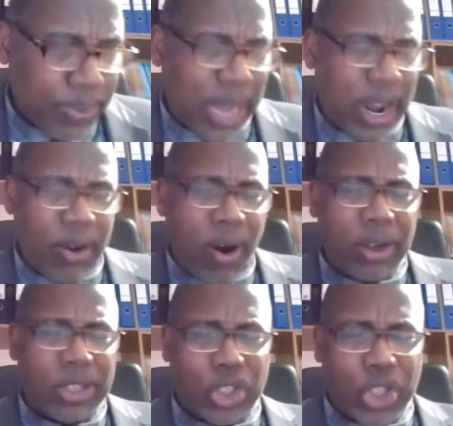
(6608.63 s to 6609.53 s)
that
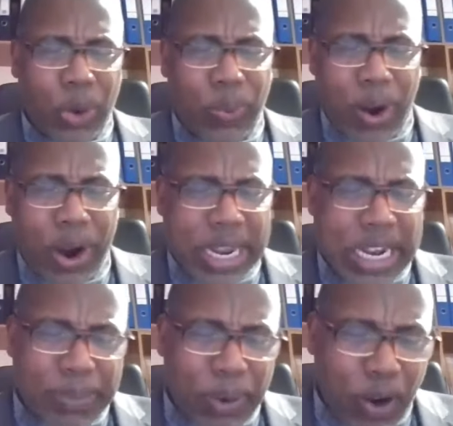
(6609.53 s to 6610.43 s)
according to your word
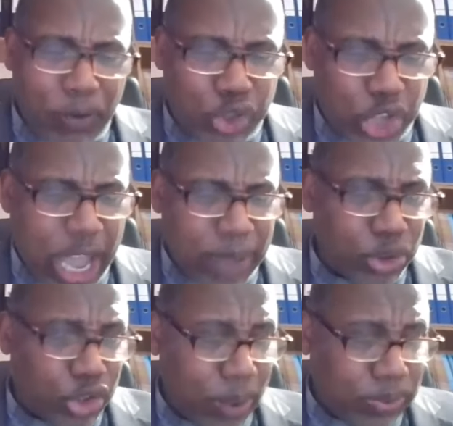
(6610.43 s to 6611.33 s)
in the book of
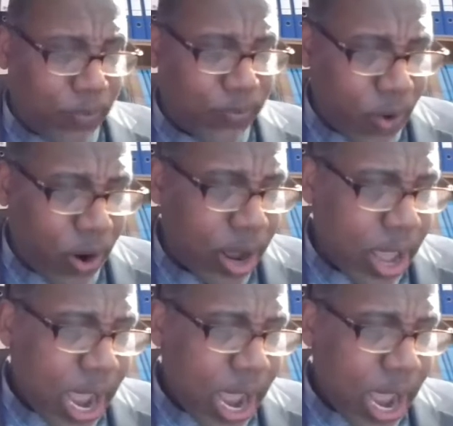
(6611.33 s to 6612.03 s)
James chapter 4,